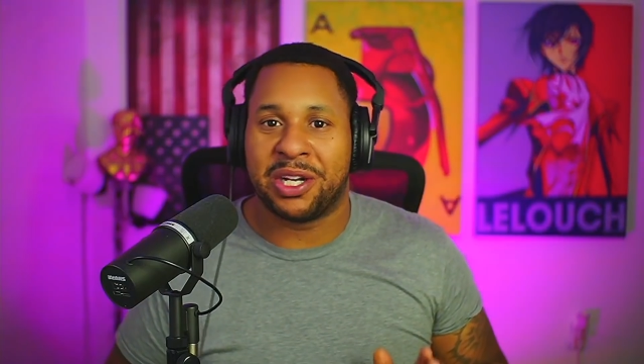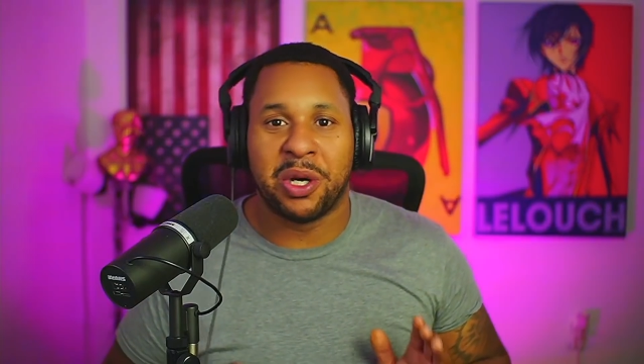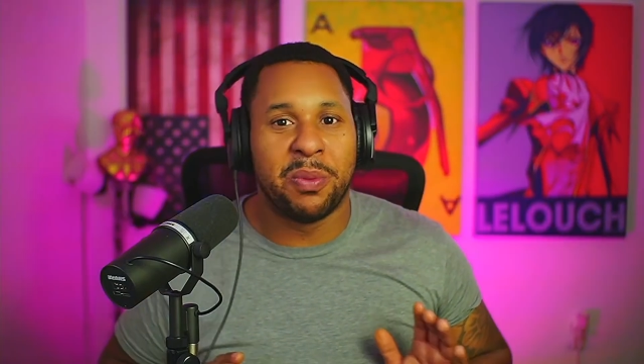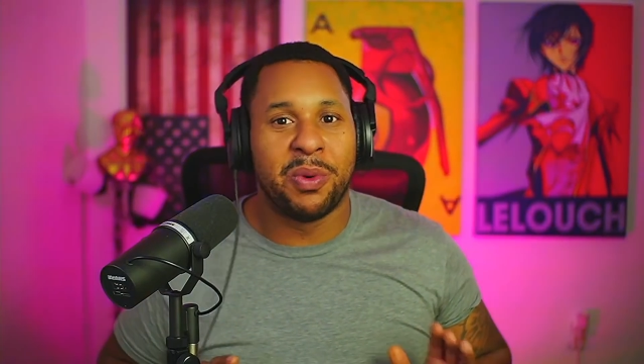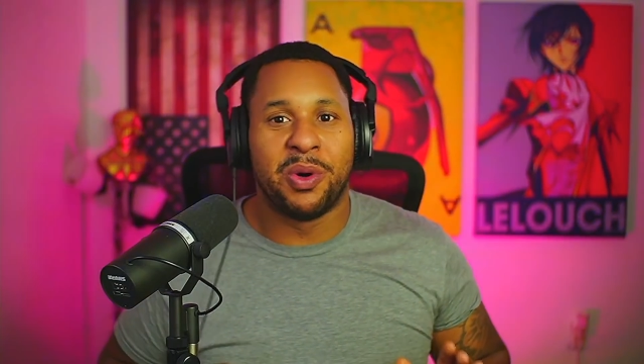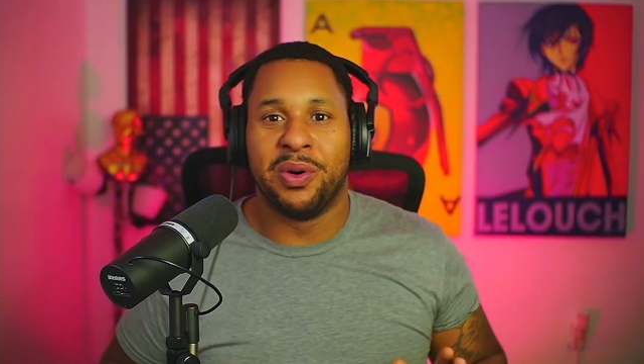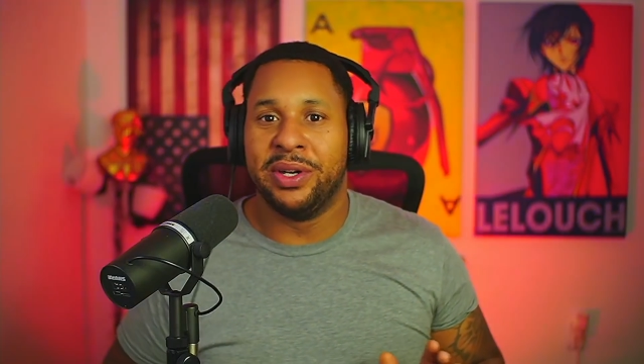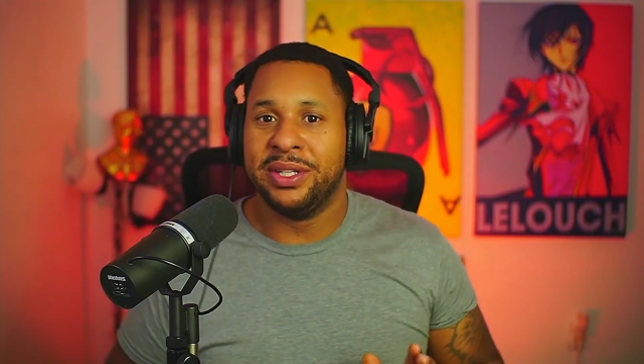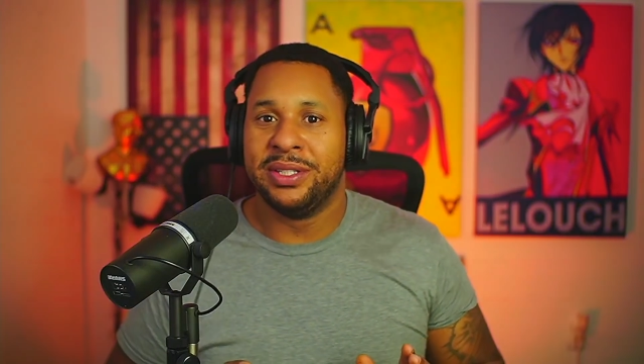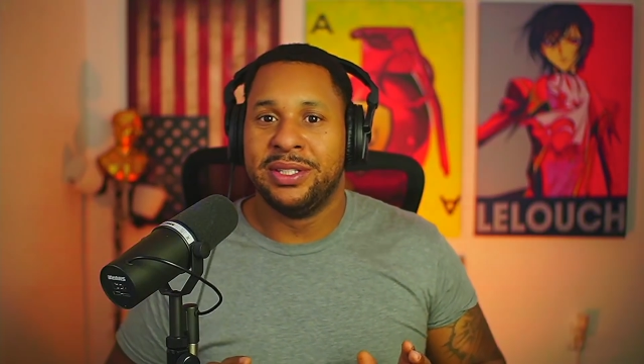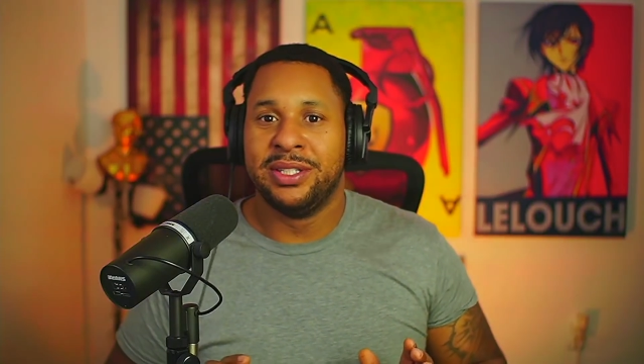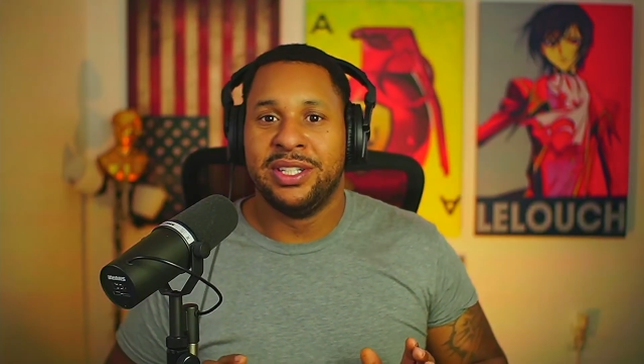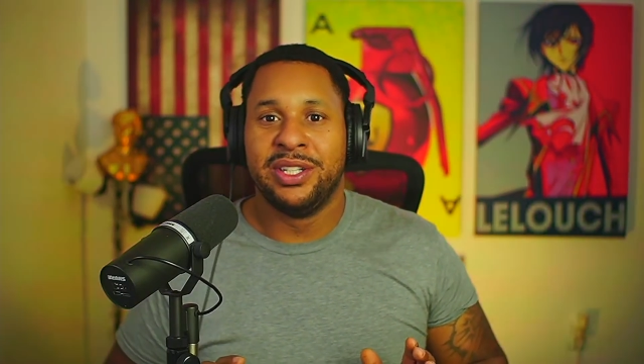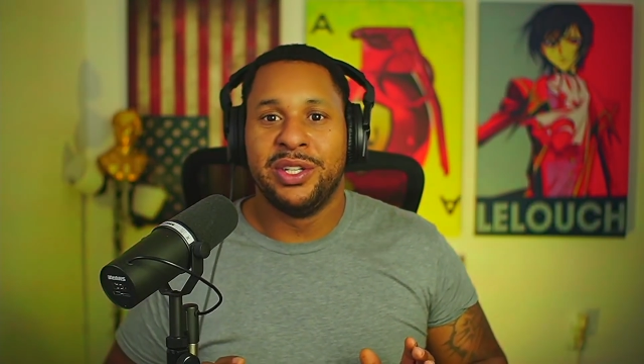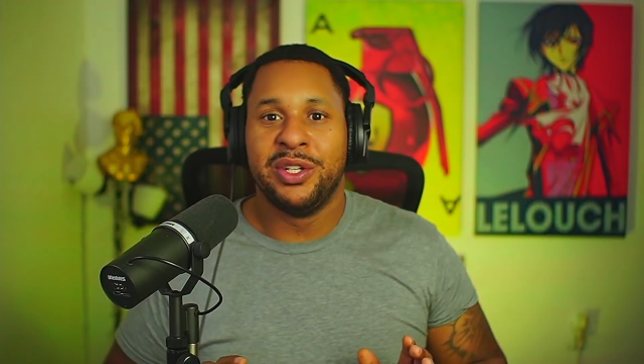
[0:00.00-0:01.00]
Come on.
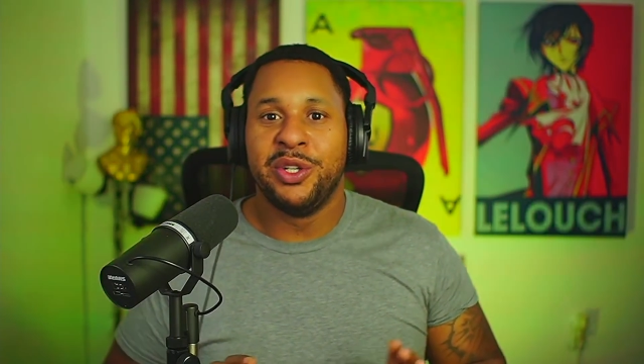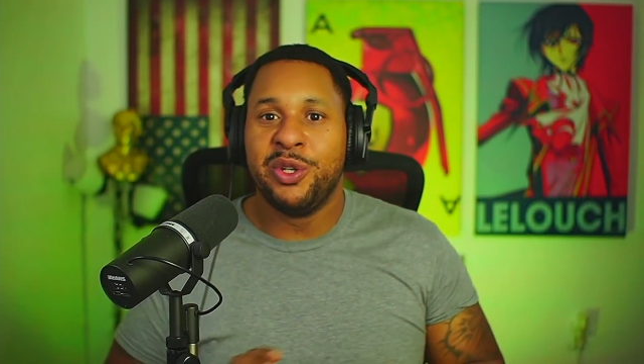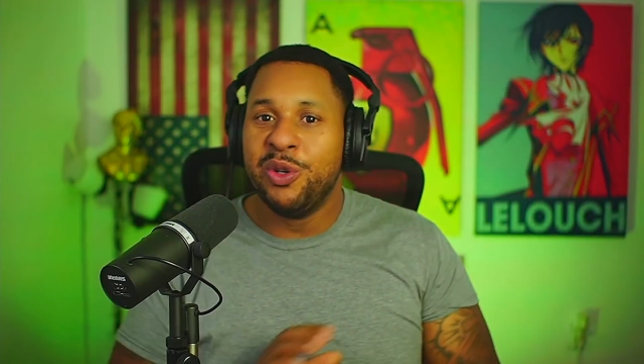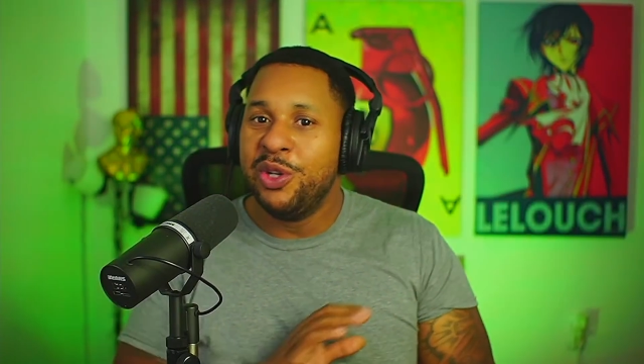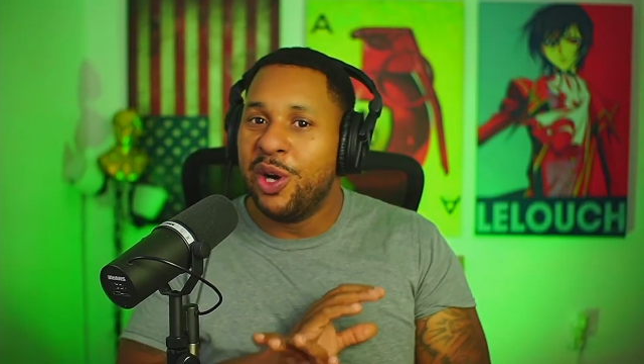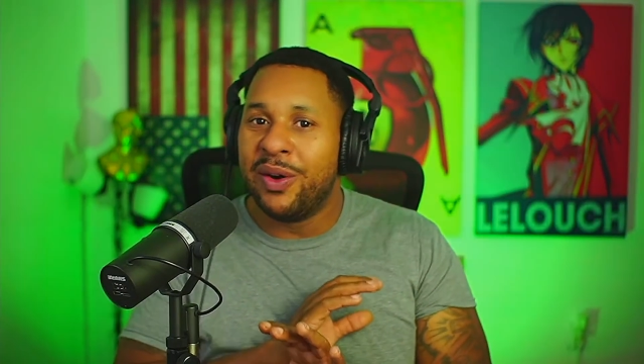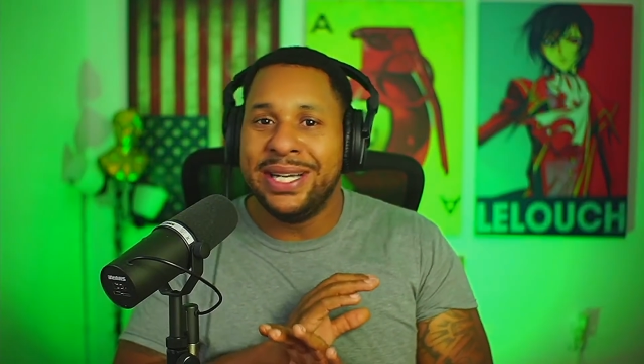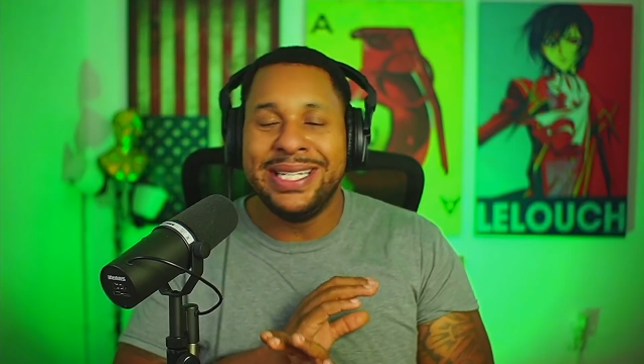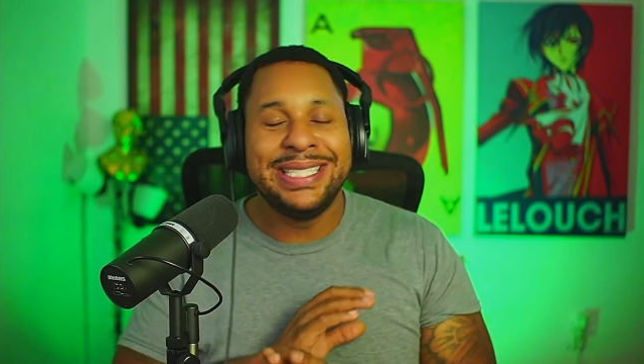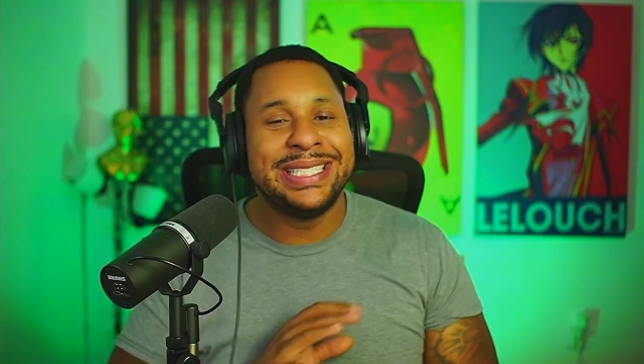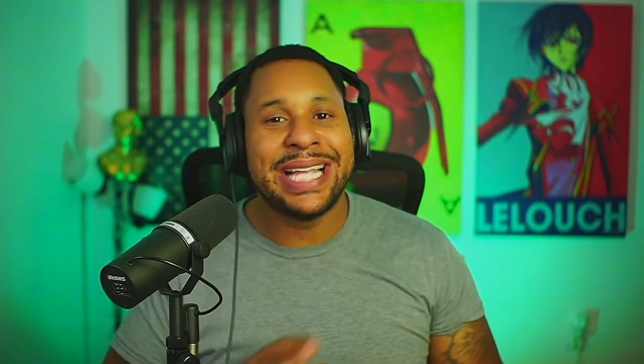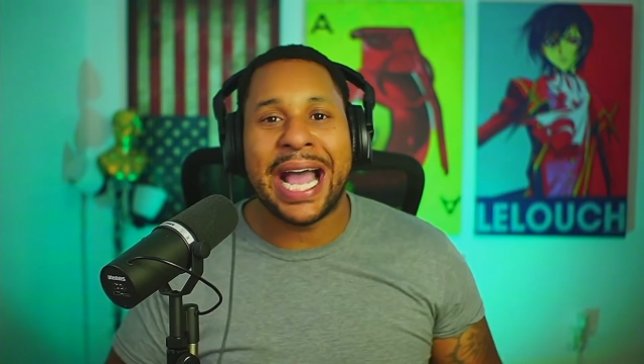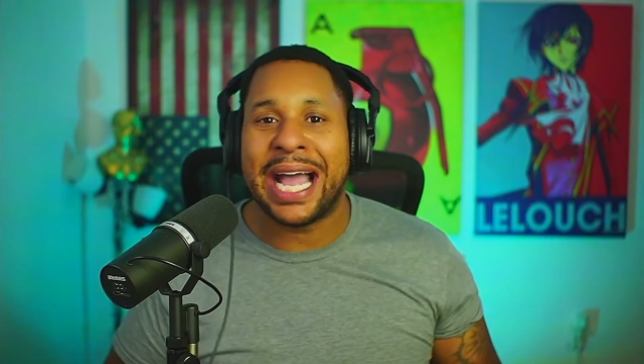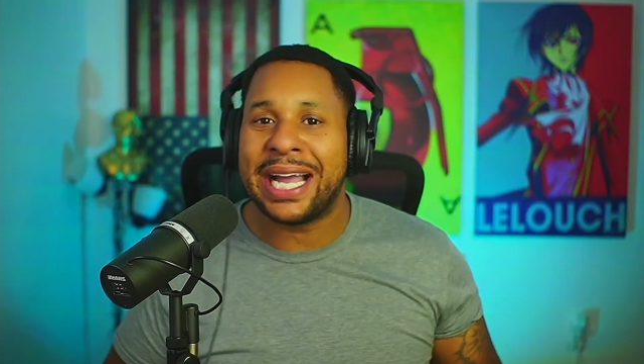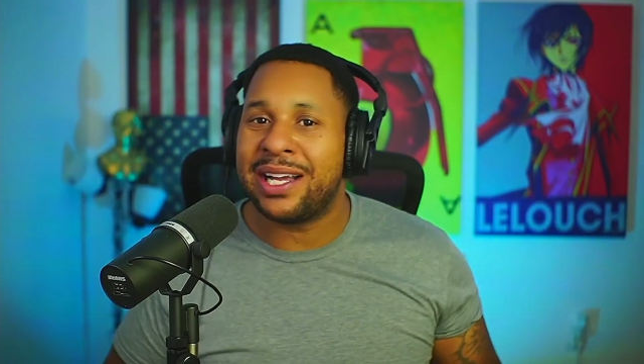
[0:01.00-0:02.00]
You know
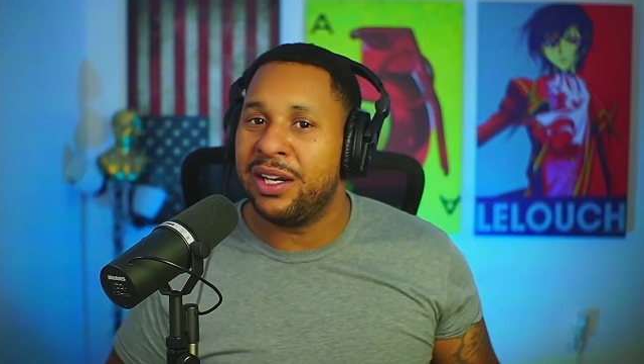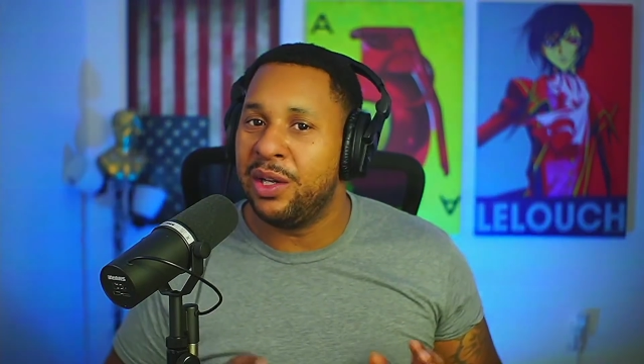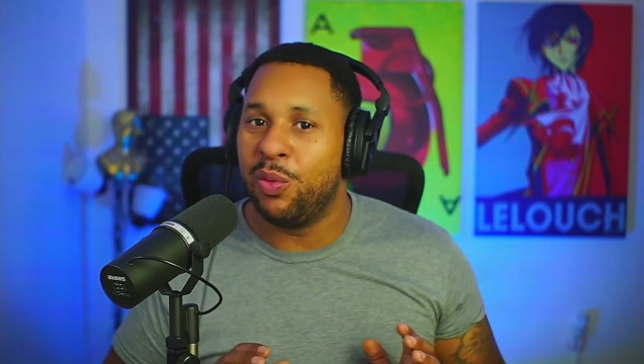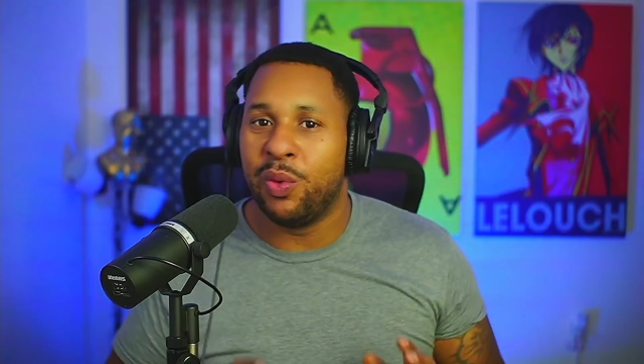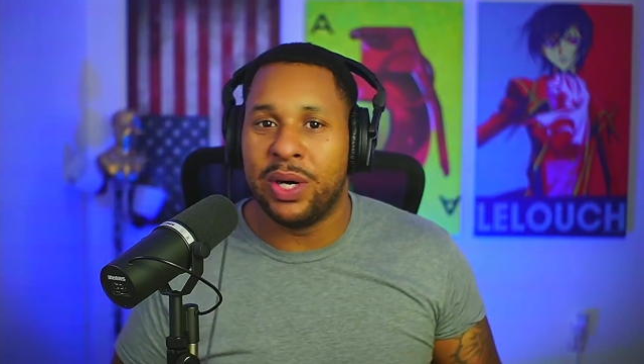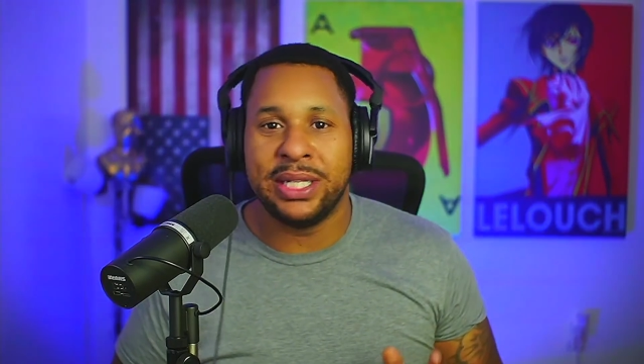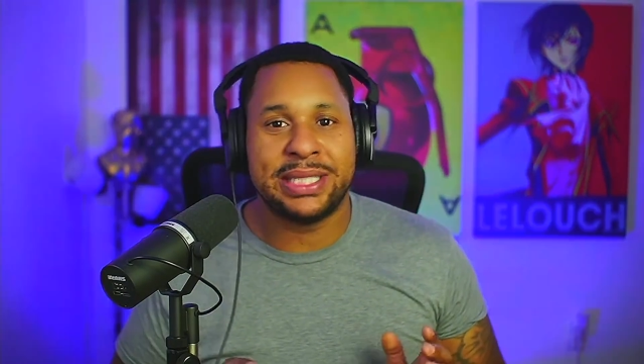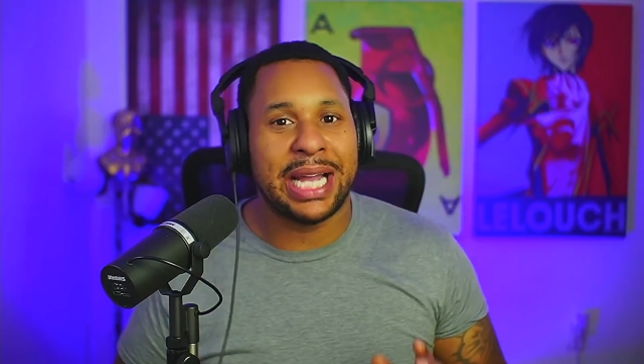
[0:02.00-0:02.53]
exactly what